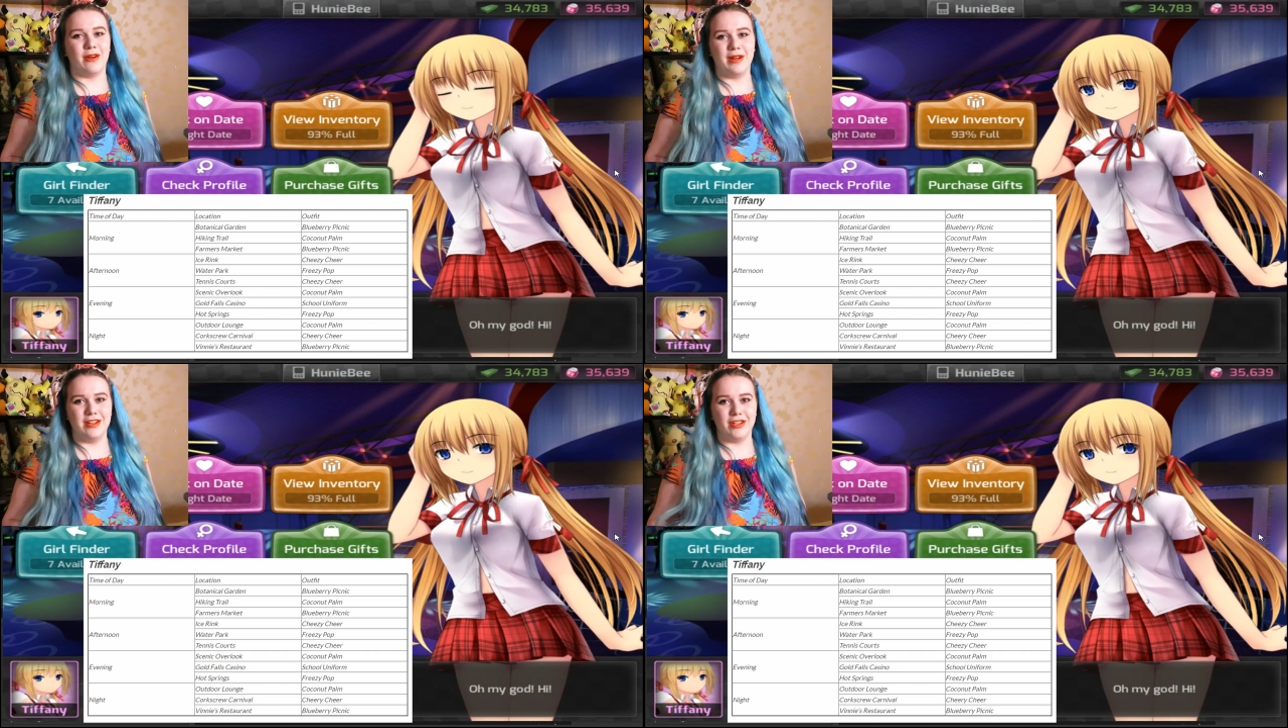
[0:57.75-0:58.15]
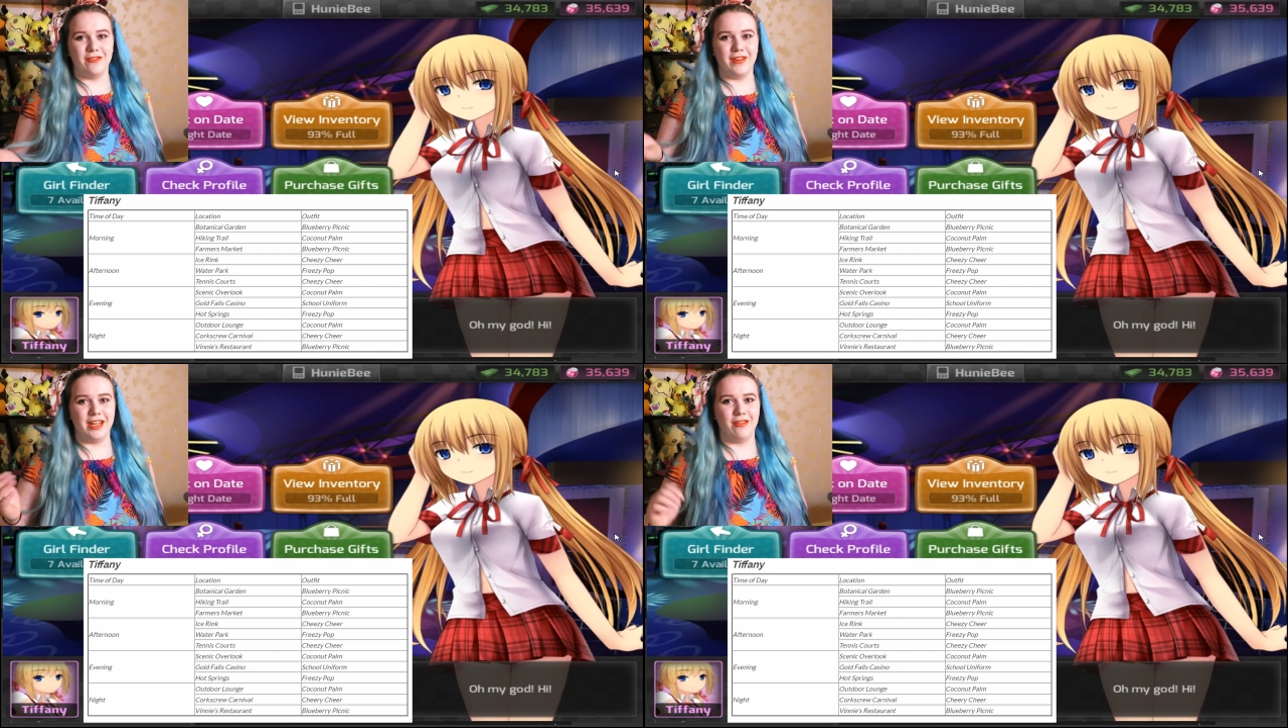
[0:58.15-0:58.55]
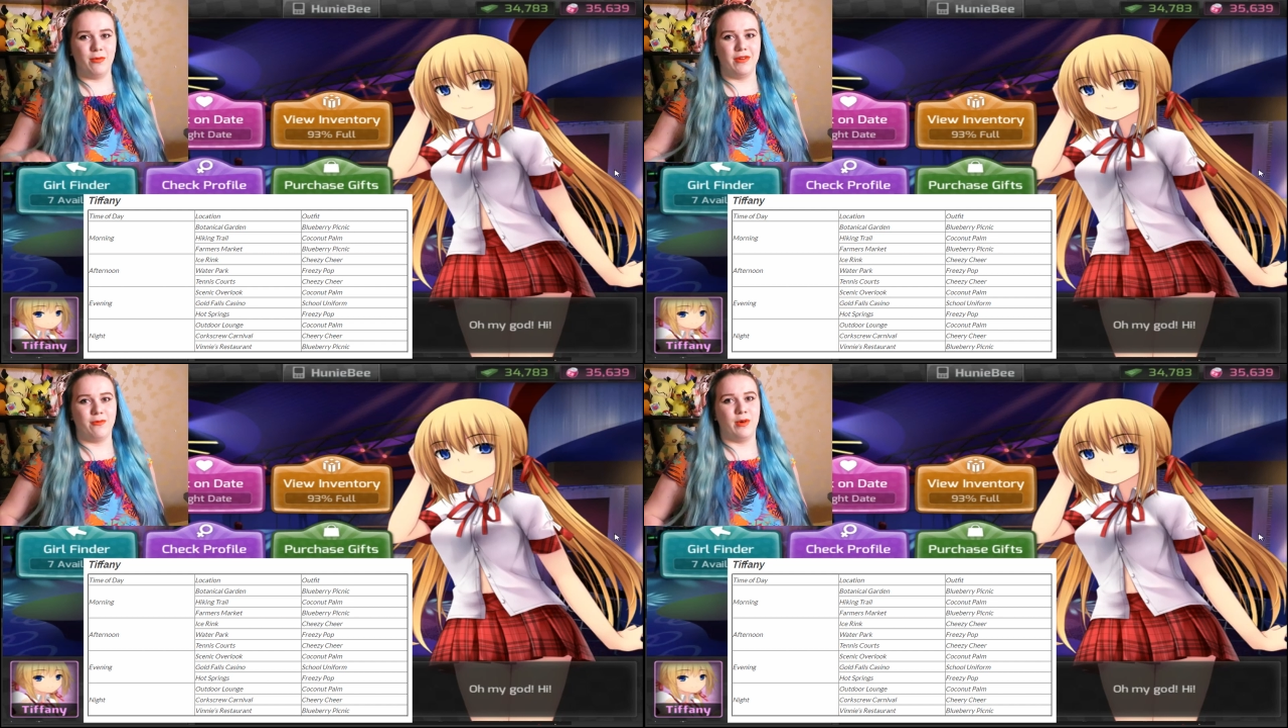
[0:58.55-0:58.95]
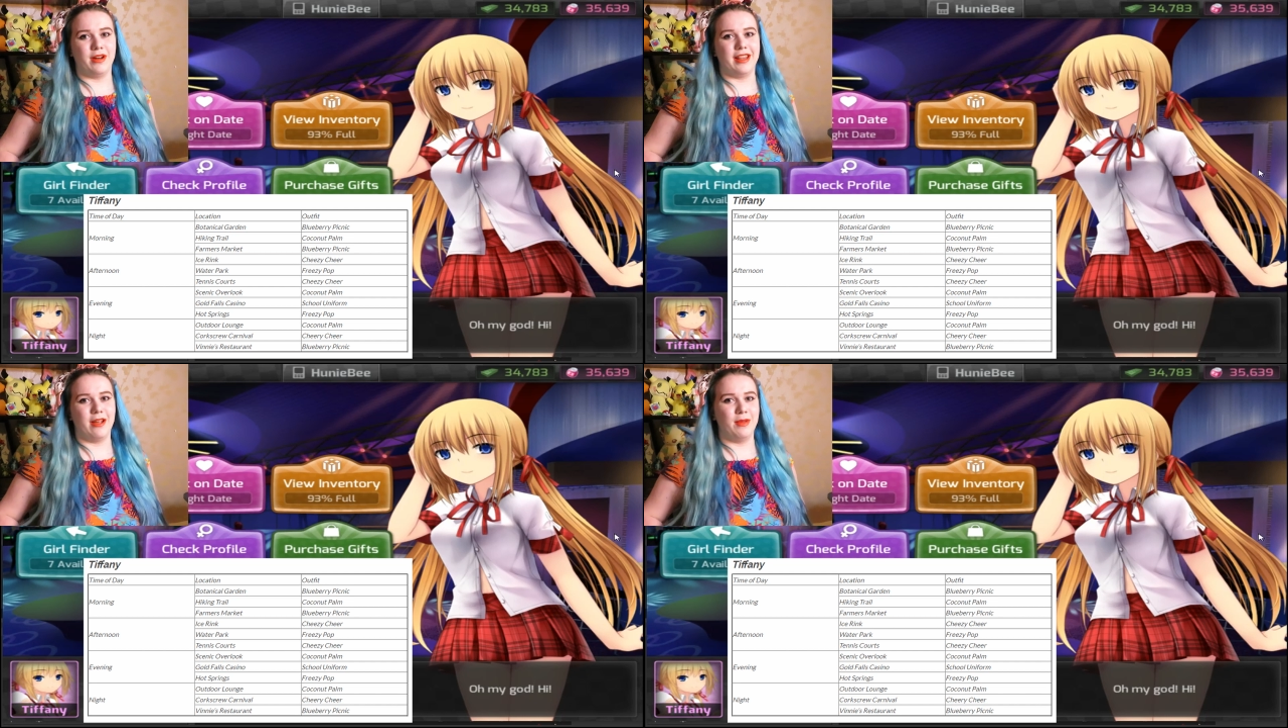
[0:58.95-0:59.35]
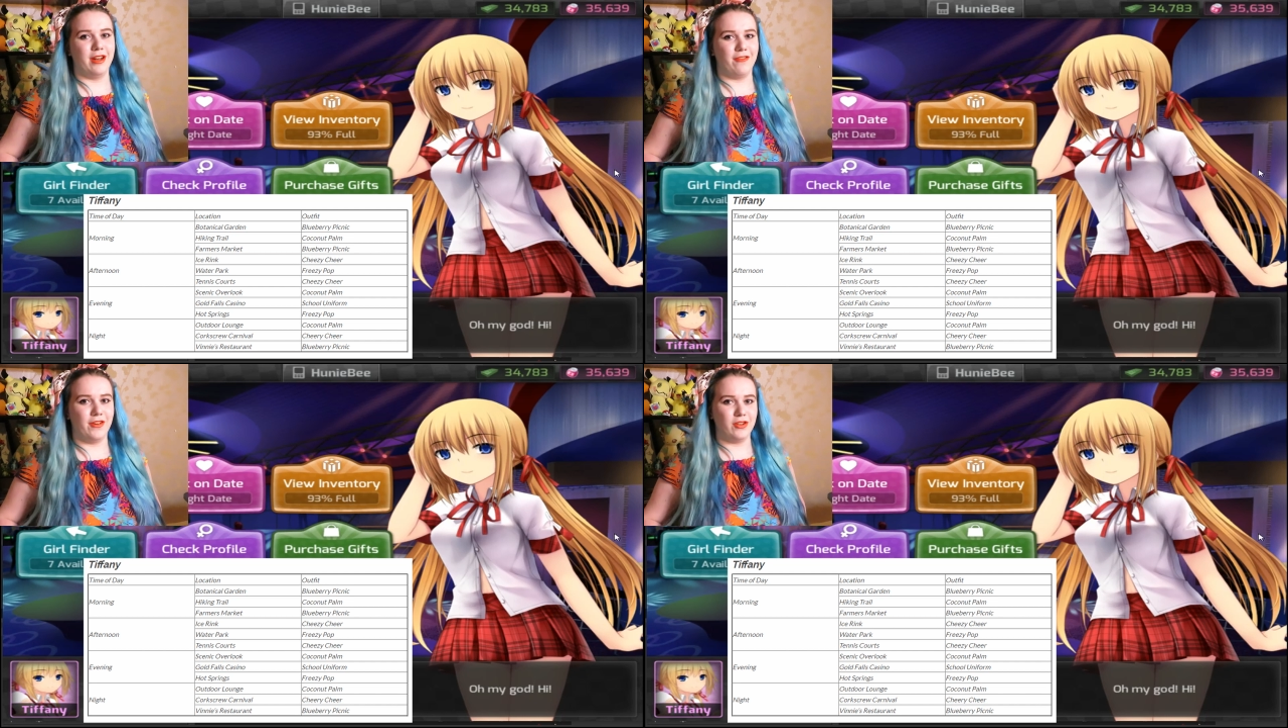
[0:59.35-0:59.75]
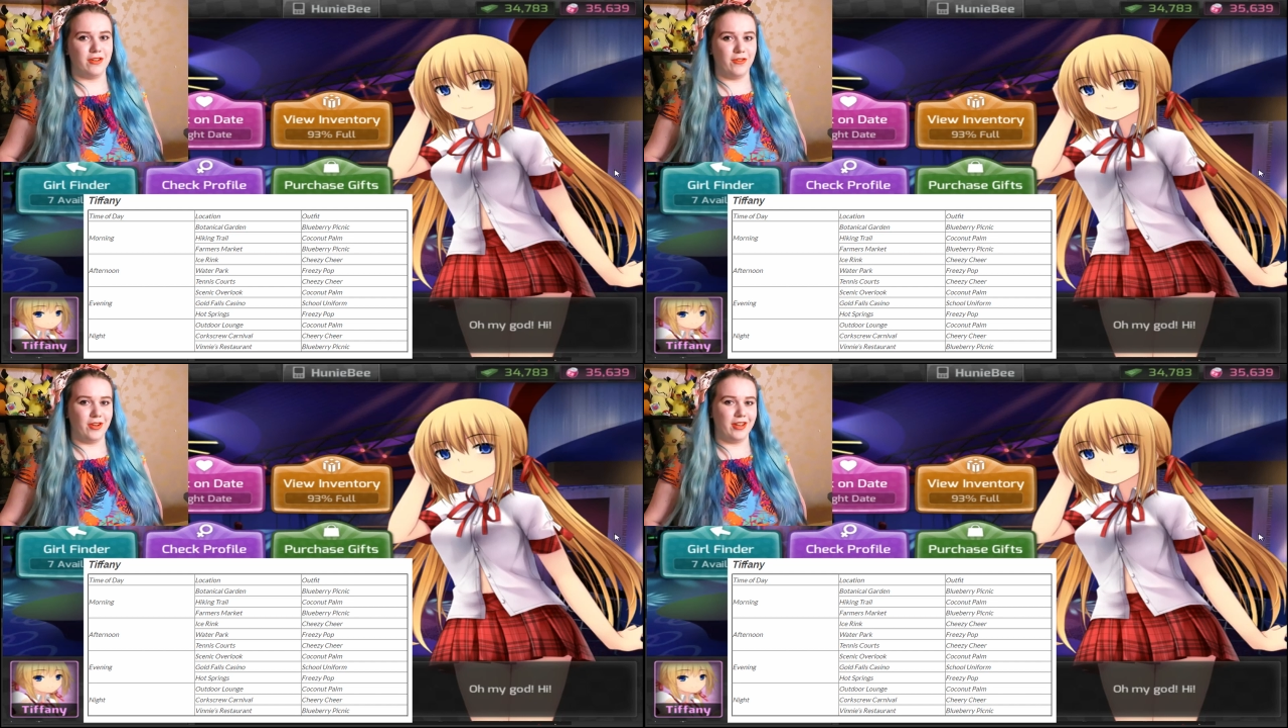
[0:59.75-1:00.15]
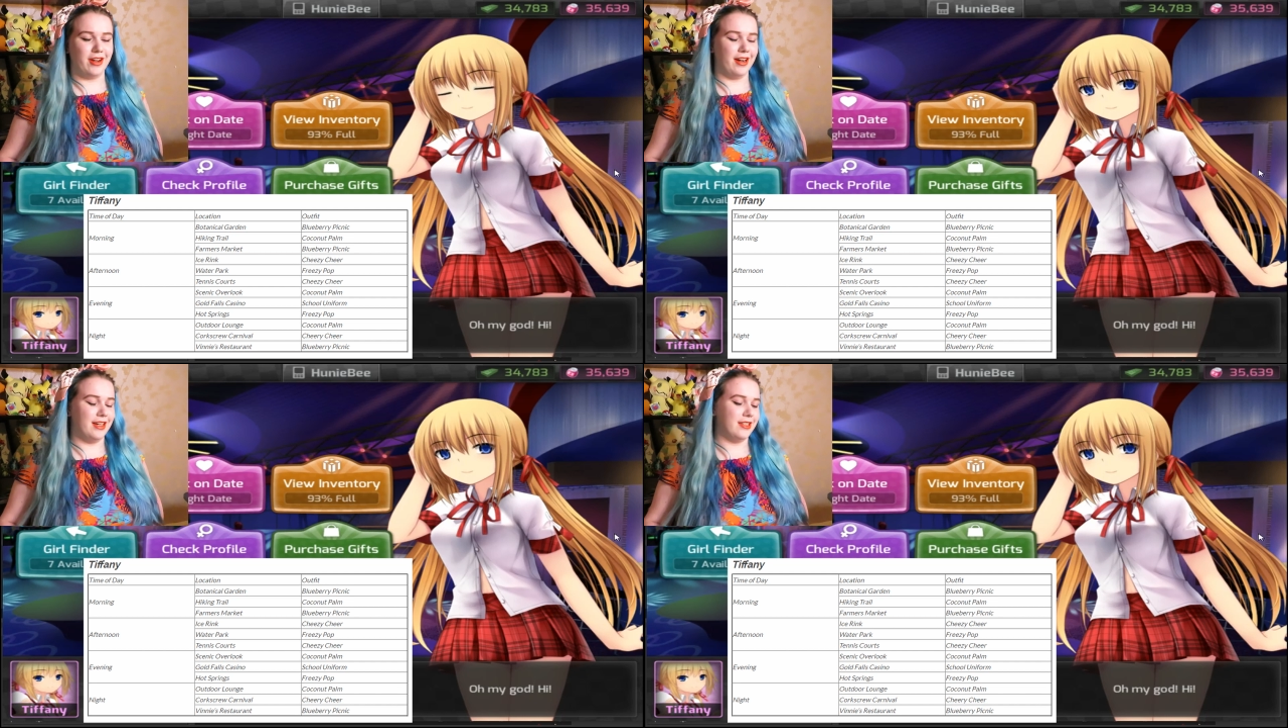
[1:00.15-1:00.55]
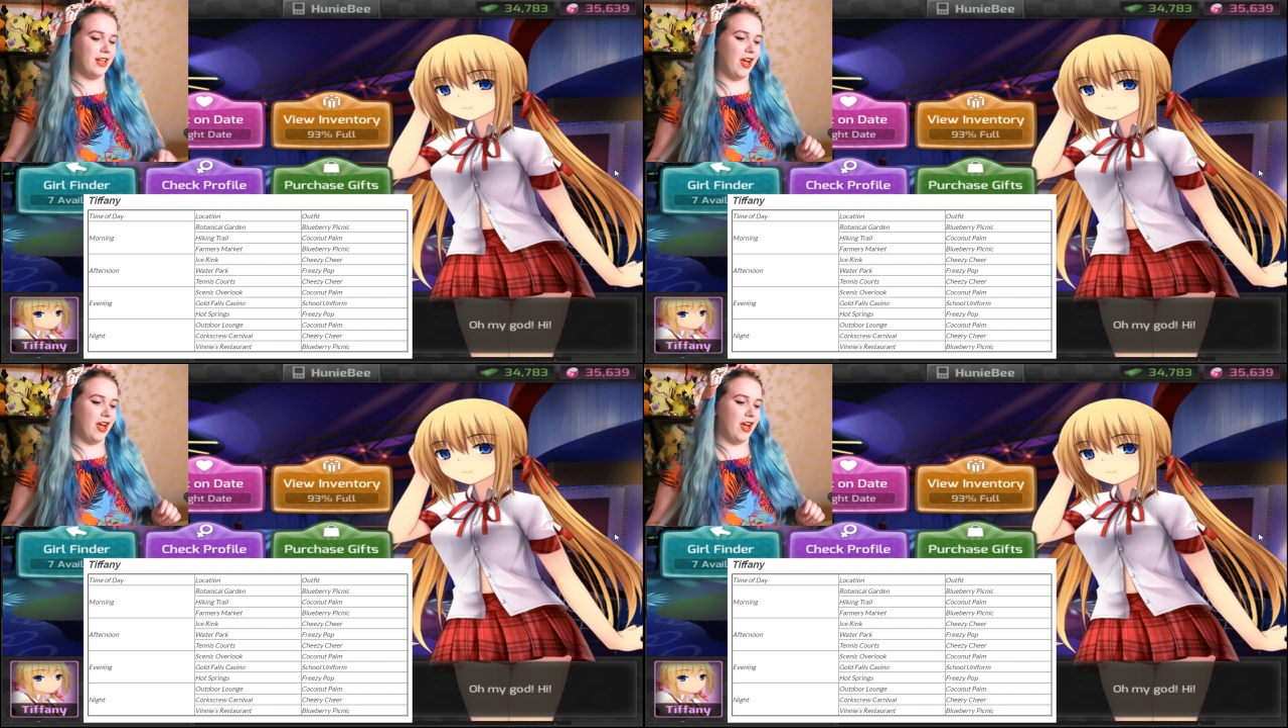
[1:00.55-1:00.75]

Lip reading: I want to do a video with one of them in the future for you guys.